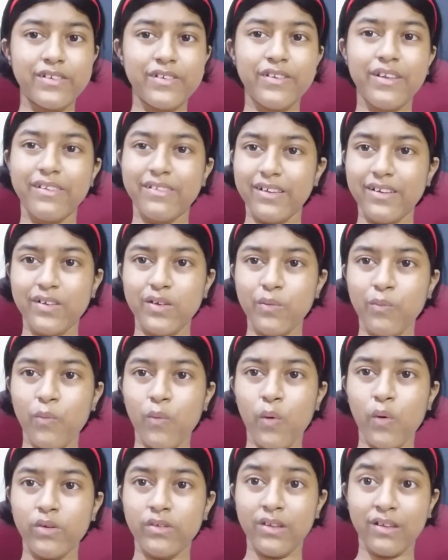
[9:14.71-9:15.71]
to listen to
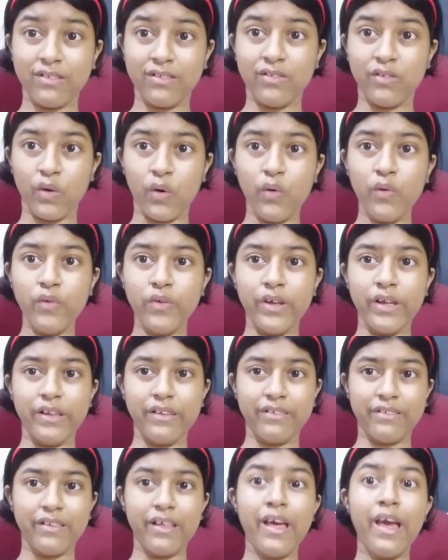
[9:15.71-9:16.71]
more such
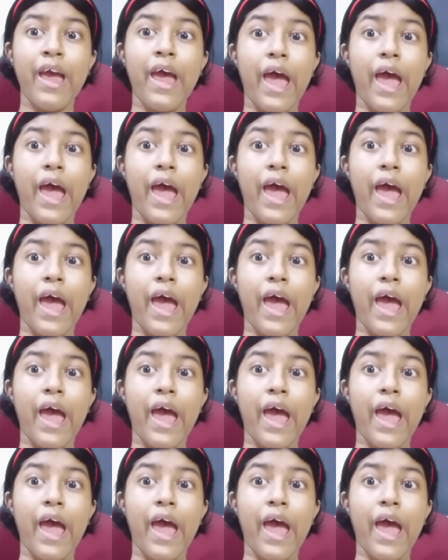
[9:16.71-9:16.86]
stories,